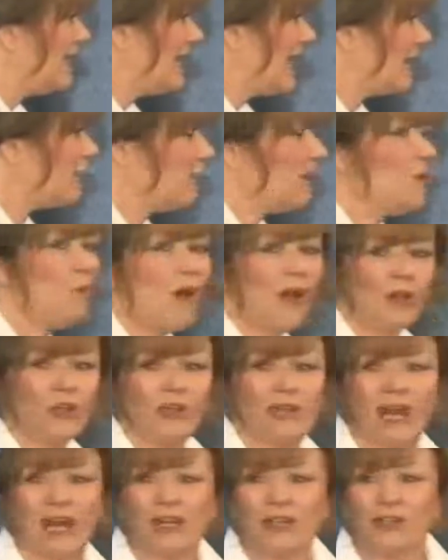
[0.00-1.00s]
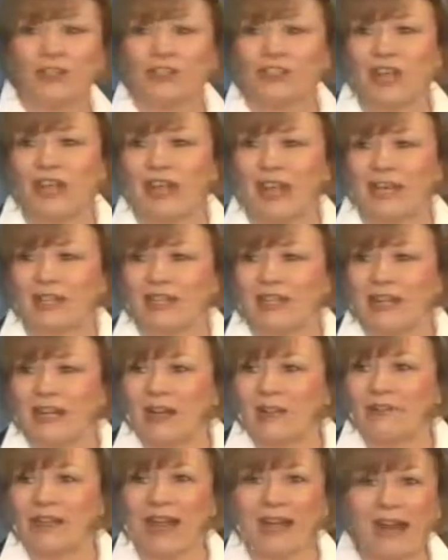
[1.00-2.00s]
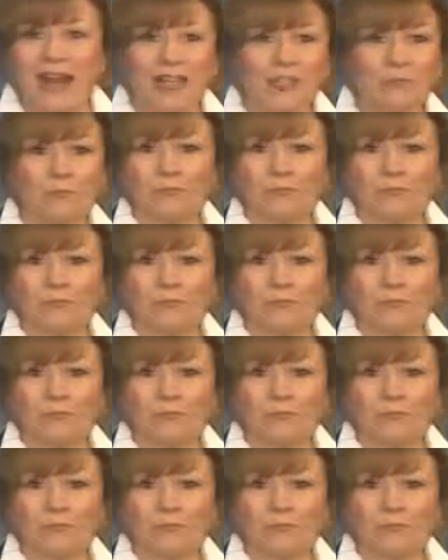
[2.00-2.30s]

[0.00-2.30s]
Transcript: And we want you to understand that as